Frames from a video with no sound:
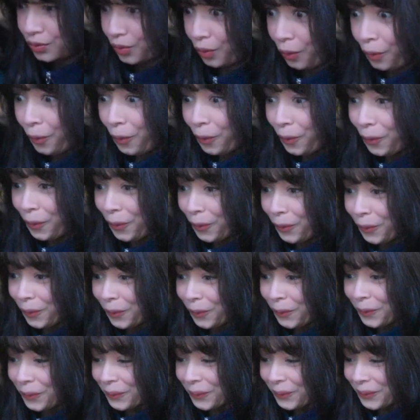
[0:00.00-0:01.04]
Oh!
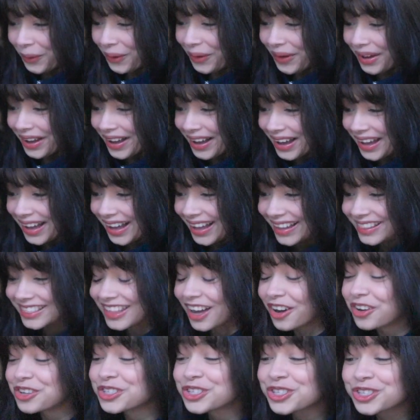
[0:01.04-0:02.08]

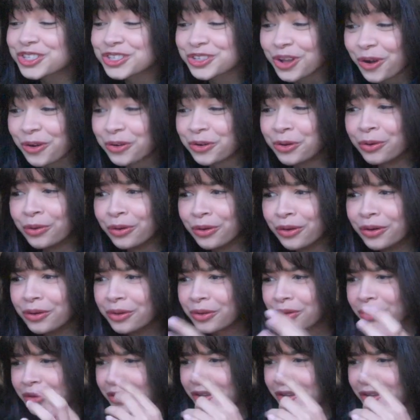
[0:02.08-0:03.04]
That was so cool.